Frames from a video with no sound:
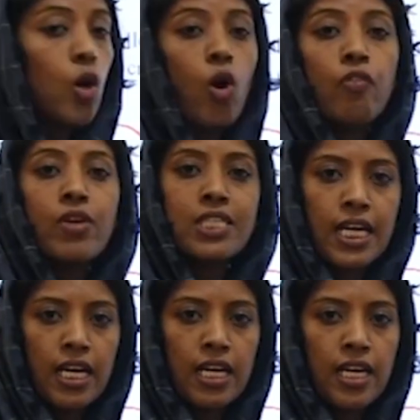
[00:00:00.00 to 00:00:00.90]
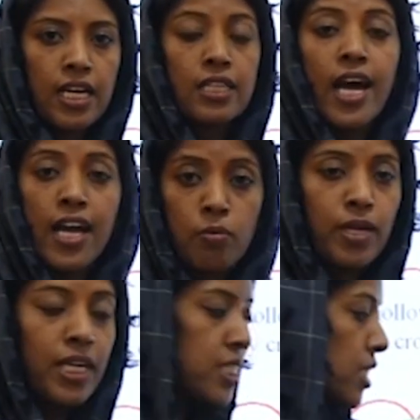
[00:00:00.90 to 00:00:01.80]
of the second layer. That
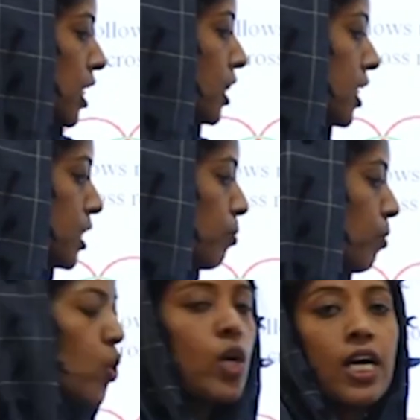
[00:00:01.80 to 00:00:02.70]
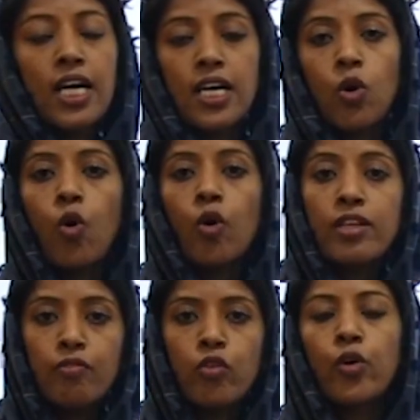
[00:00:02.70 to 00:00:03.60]
means this blue color or the
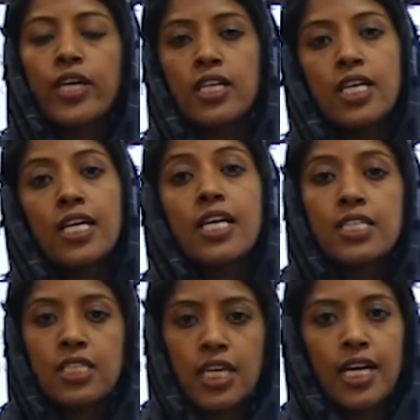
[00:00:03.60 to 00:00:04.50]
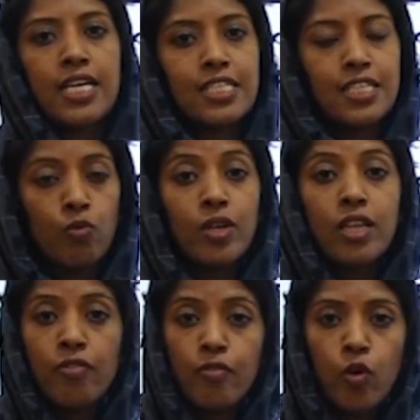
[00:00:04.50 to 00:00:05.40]
void is connected with
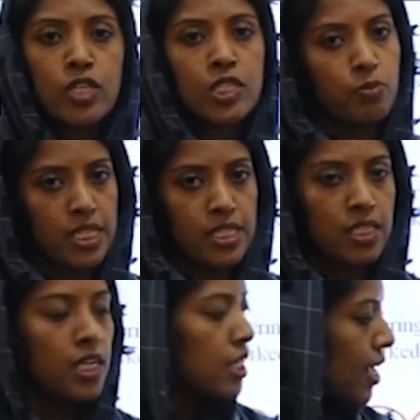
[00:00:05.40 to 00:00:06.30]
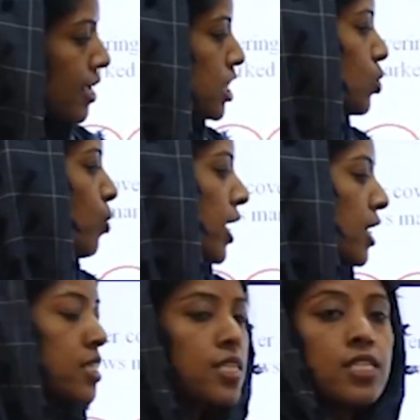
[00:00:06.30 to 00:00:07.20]
4 spheres. That is why
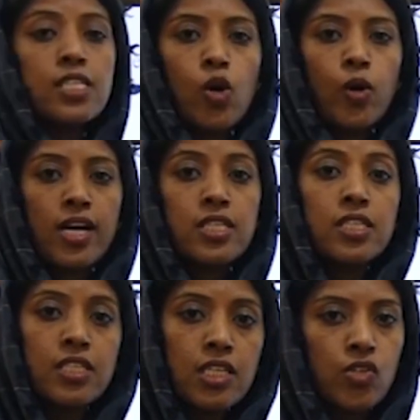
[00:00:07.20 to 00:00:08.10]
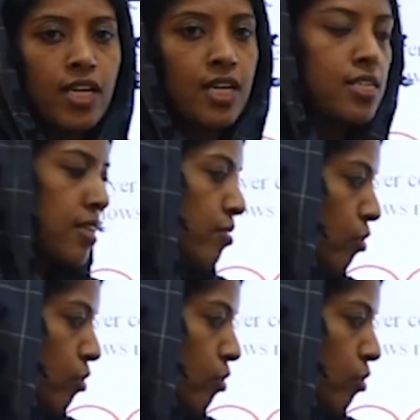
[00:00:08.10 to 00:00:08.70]
it is known as tetrahedral